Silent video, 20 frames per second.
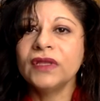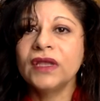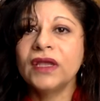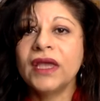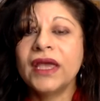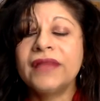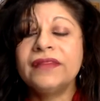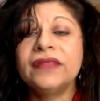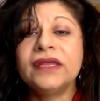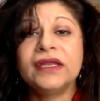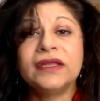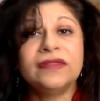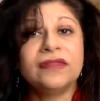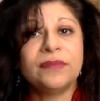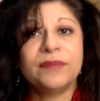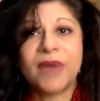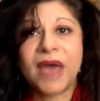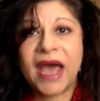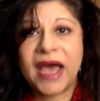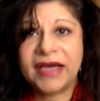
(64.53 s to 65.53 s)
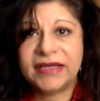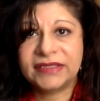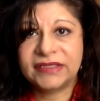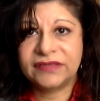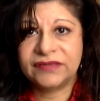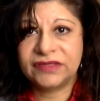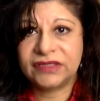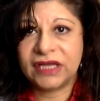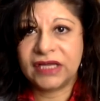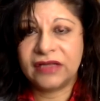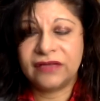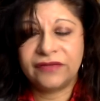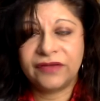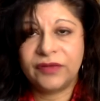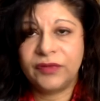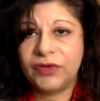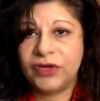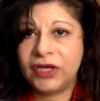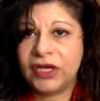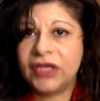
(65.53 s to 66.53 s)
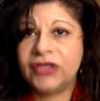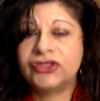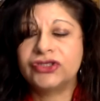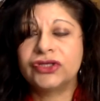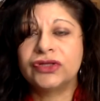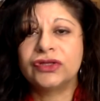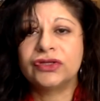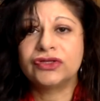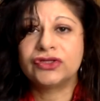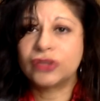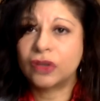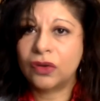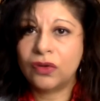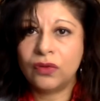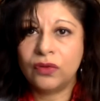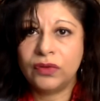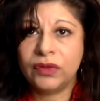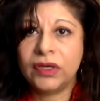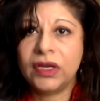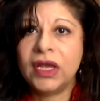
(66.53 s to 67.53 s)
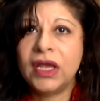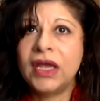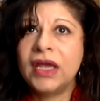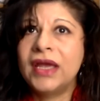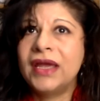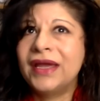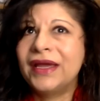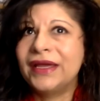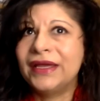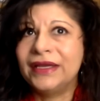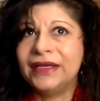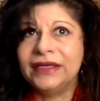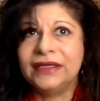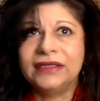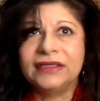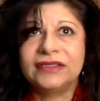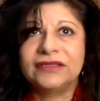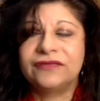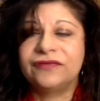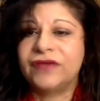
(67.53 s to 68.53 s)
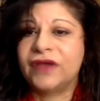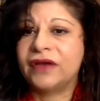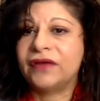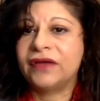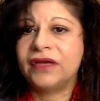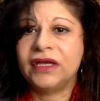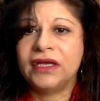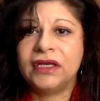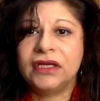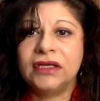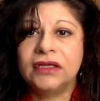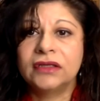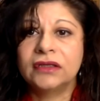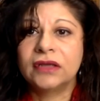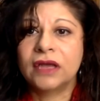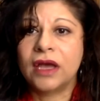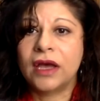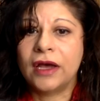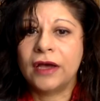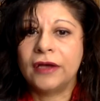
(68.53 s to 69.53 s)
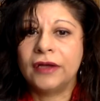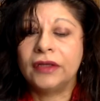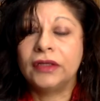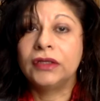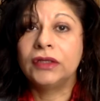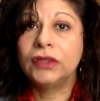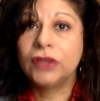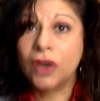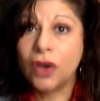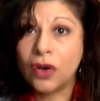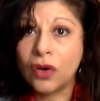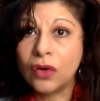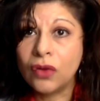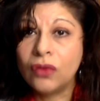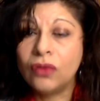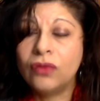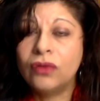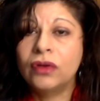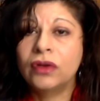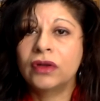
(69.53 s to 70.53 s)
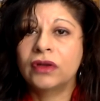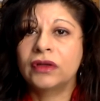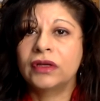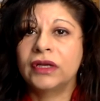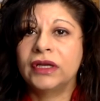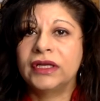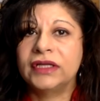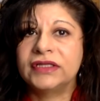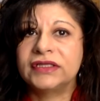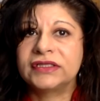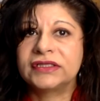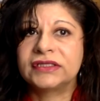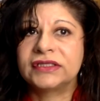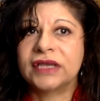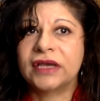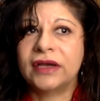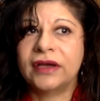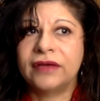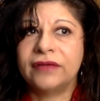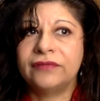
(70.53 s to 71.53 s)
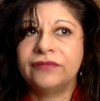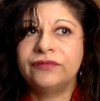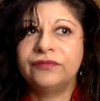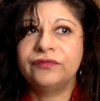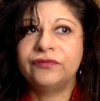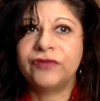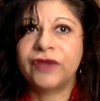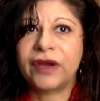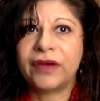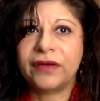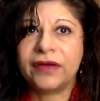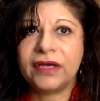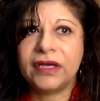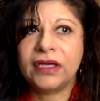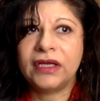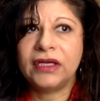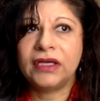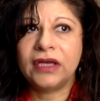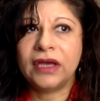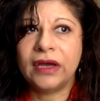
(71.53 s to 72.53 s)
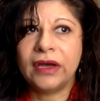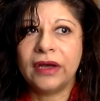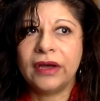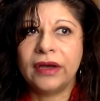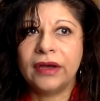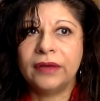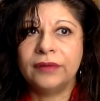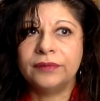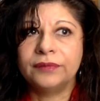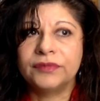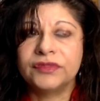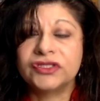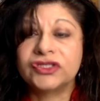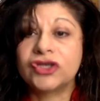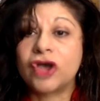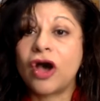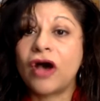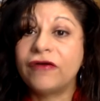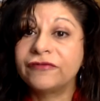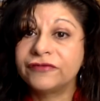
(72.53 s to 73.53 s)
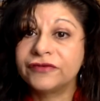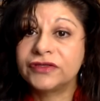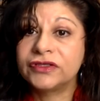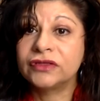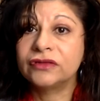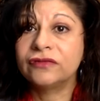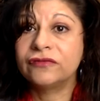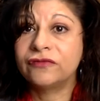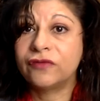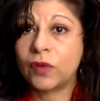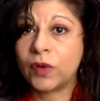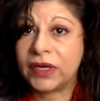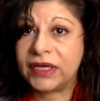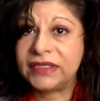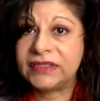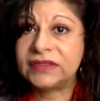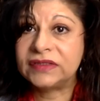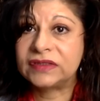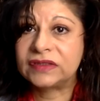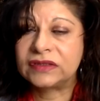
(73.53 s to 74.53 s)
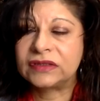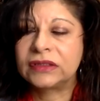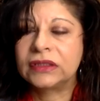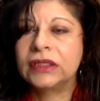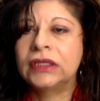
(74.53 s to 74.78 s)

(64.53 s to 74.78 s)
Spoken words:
And then in the passive style of communication, the tone is very low, it's very soft voice.